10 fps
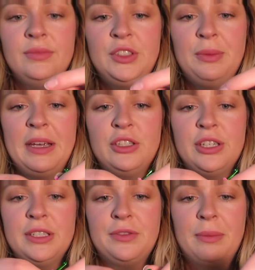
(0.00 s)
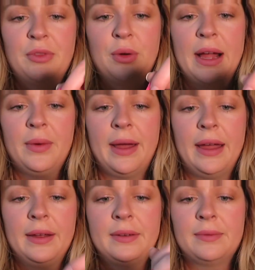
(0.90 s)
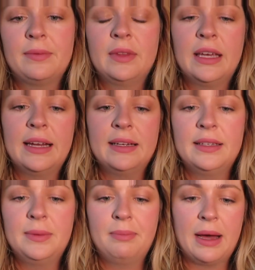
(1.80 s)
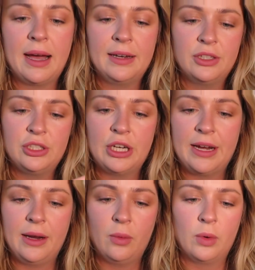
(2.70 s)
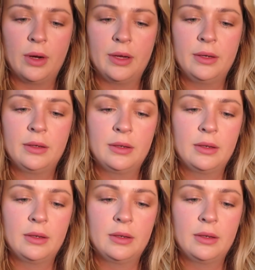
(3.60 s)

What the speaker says: So make sure it's flipped the right way. Connect it by just chaining 1.